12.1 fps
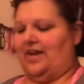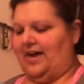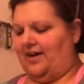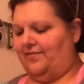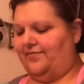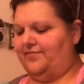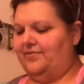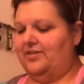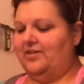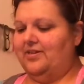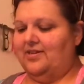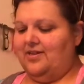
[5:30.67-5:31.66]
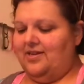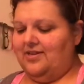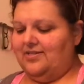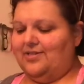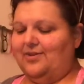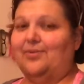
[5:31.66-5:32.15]
to have.
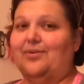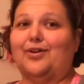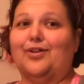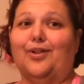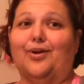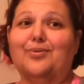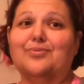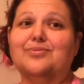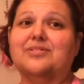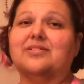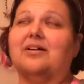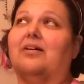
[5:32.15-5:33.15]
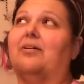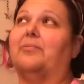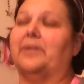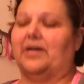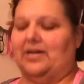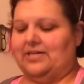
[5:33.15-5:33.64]
So clothes, oh
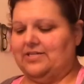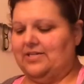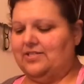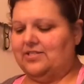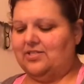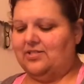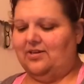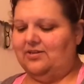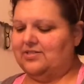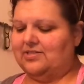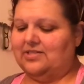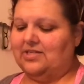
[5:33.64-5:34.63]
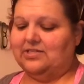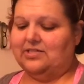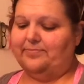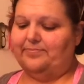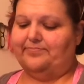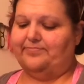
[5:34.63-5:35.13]
my gosh, it's so, such
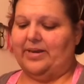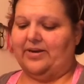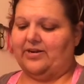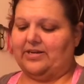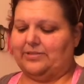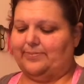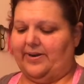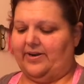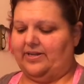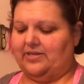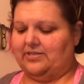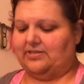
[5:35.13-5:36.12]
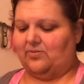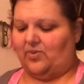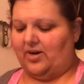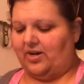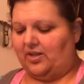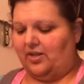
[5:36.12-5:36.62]
a better experience
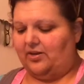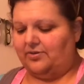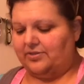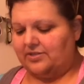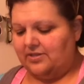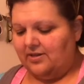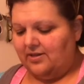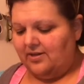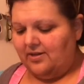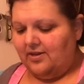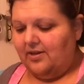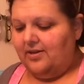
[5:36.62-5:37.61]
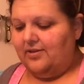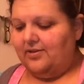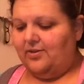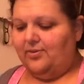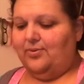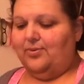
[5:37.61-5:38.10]
wearing clothes.
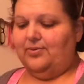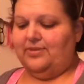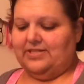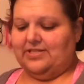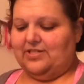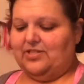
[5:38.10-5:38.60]
Ooh, this is